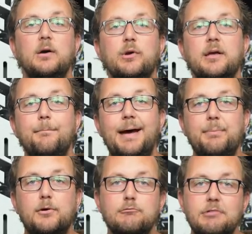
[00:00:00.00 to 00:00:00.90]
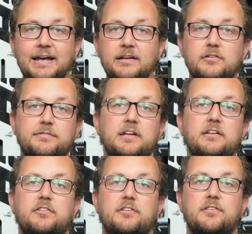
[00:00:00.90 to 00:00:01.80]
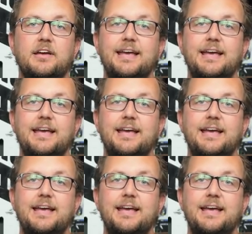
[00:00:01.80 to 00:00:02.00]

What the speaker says: we can map a range of conditions